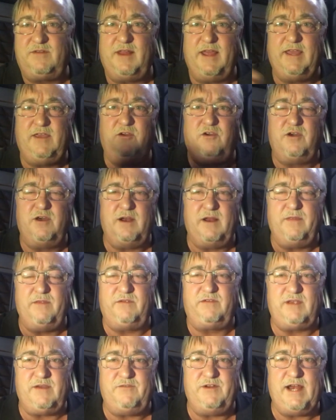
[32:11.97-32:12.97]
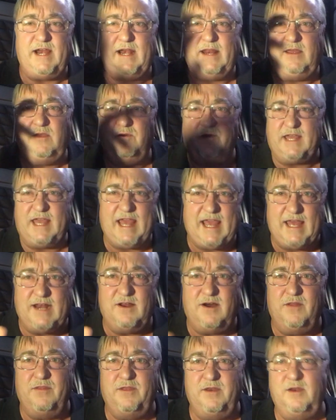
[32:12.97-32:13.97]
like you could on the 780, you can't
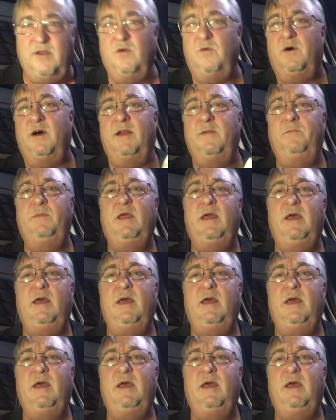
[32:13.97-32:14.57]
on the new one.